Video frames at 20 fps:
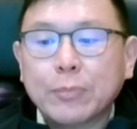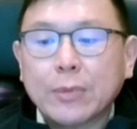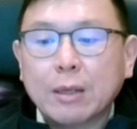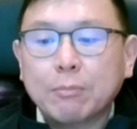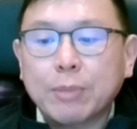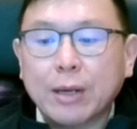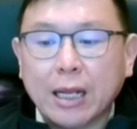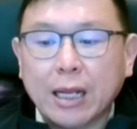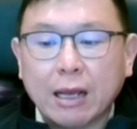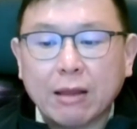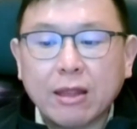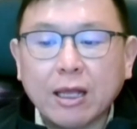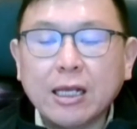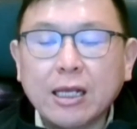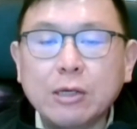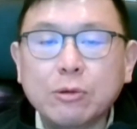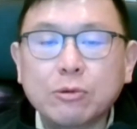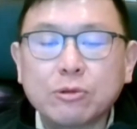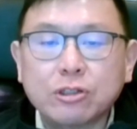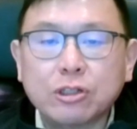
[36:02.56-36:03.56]
But I think
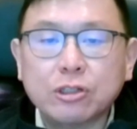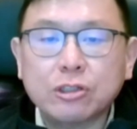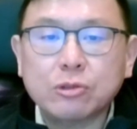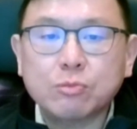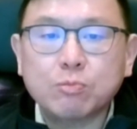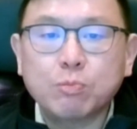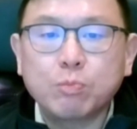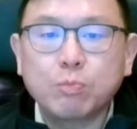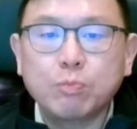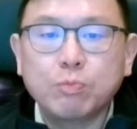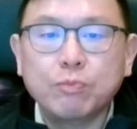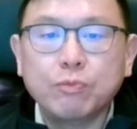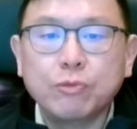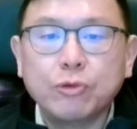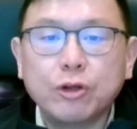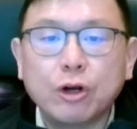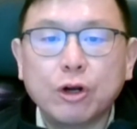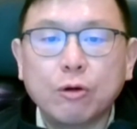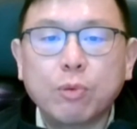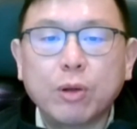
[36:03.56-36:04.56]
he was just
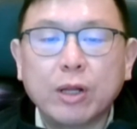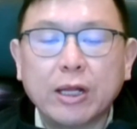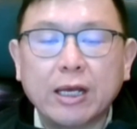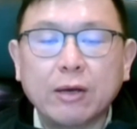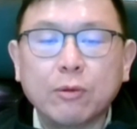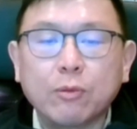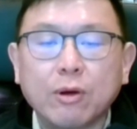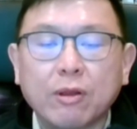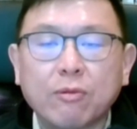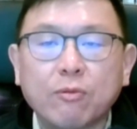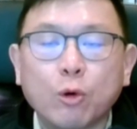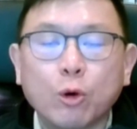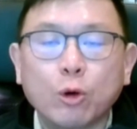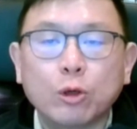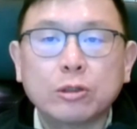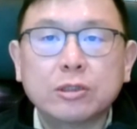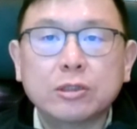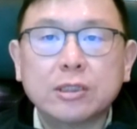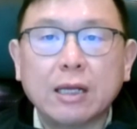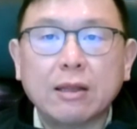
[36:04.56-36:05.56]
playing with
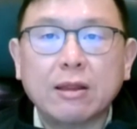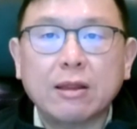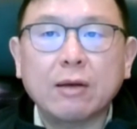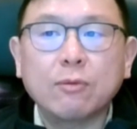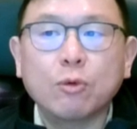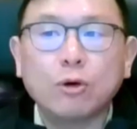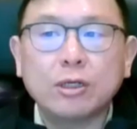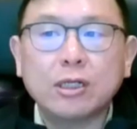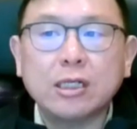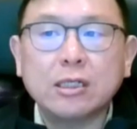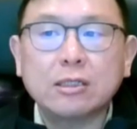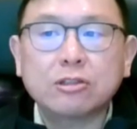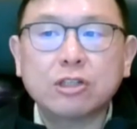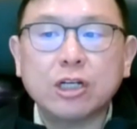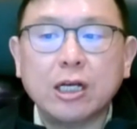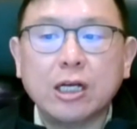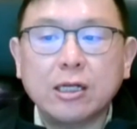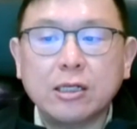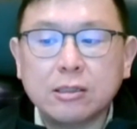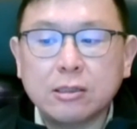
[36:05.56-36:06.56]
words. I think what he's
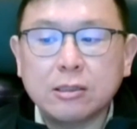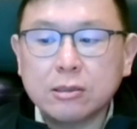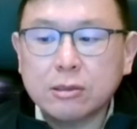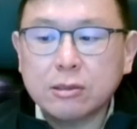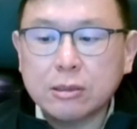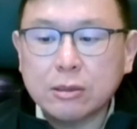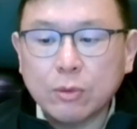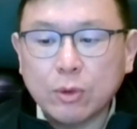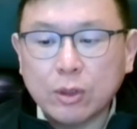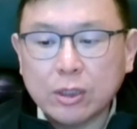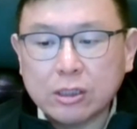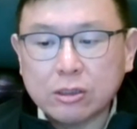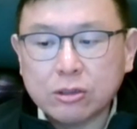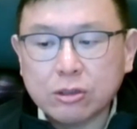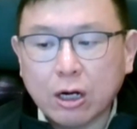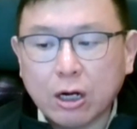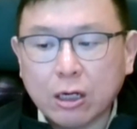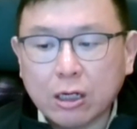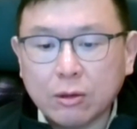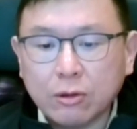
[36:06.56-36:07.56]

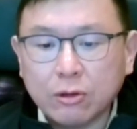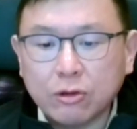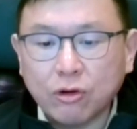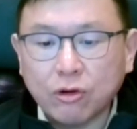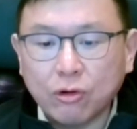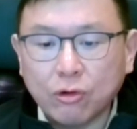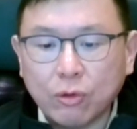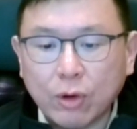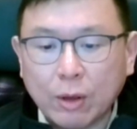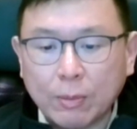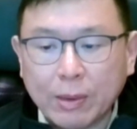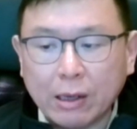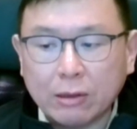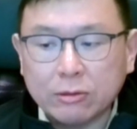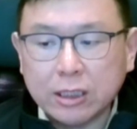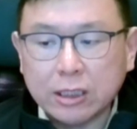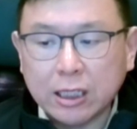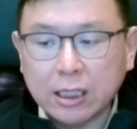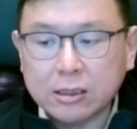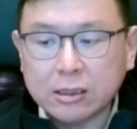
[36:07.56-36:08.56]
talking
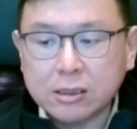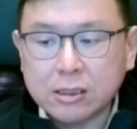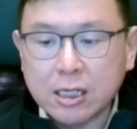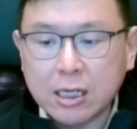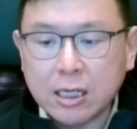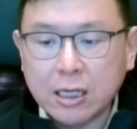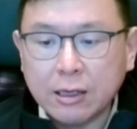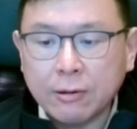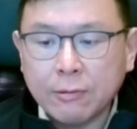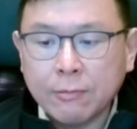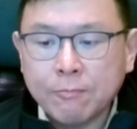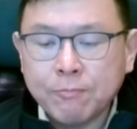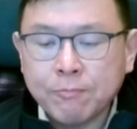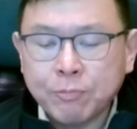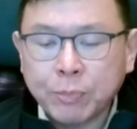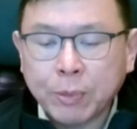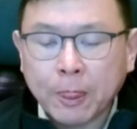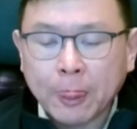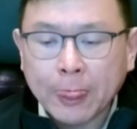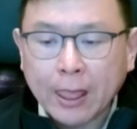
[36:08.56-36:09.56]
about is the
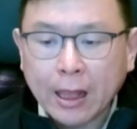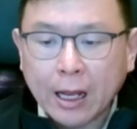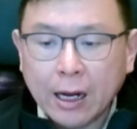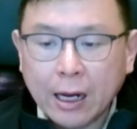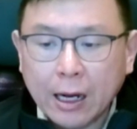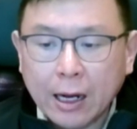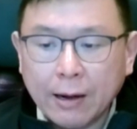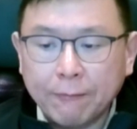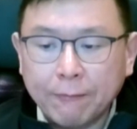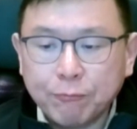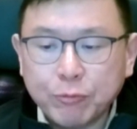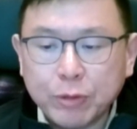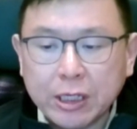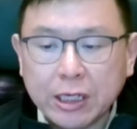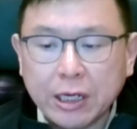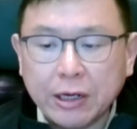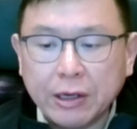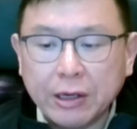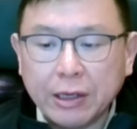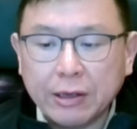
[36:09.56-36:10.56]

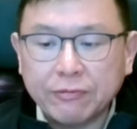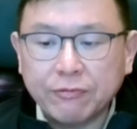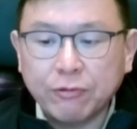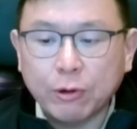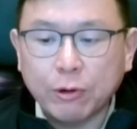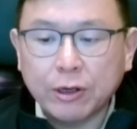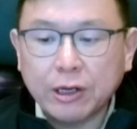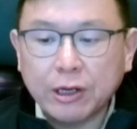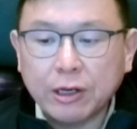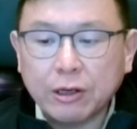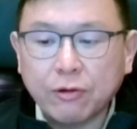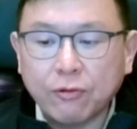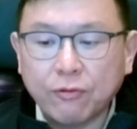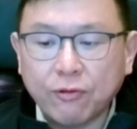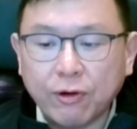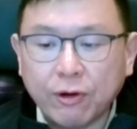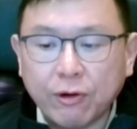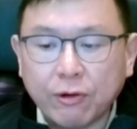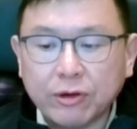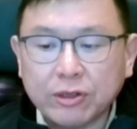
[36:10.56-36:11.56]
foreign
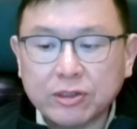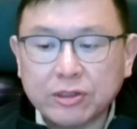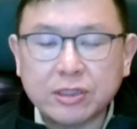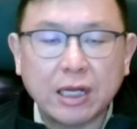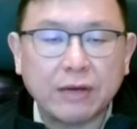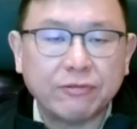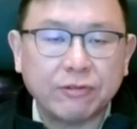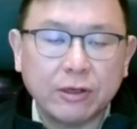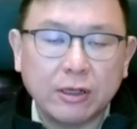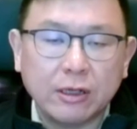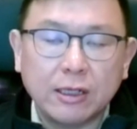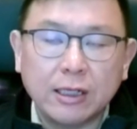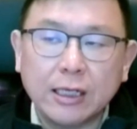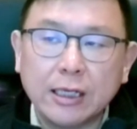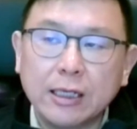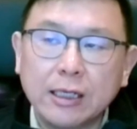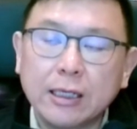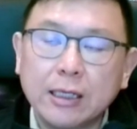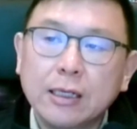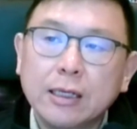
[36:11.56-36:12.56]
interference
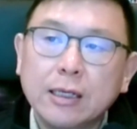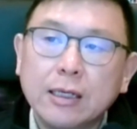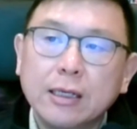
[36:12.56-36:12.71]
definitely